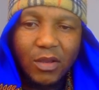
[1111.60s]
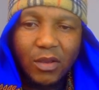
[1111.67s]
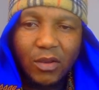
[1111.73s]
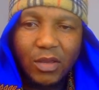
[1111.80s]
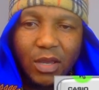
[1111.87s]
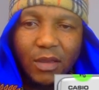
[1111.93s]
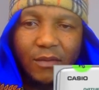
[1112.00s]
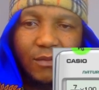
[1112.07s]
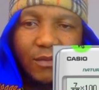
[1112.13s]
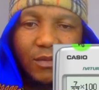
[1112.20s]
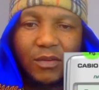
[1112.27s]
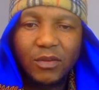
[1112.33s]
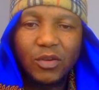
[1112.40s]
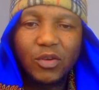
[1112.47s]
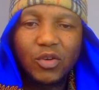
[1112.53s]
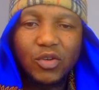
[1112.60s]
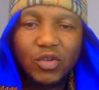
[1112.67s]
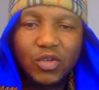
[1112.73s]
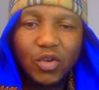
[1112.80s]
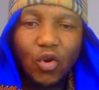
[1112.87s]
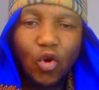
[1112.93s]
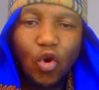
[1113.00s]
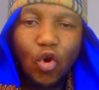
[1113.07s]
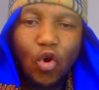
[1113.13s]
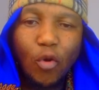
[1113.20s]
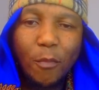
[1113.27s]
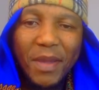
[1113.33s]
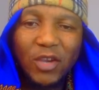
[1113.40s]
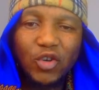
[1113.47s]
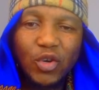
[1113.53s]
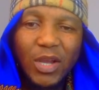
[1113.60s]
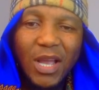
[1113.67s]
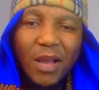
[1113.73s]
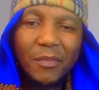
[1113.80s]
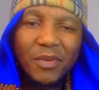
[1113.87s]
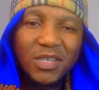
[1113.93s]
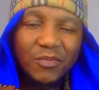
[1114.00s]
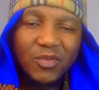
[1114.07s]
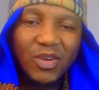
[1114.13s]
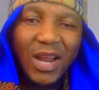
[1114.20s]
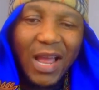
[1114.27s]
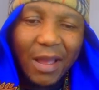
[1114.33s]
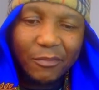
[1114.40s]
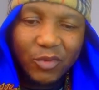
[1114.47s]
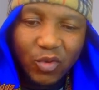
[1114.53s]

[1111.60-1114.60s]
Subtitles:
Okay. So make sure you come and subscribe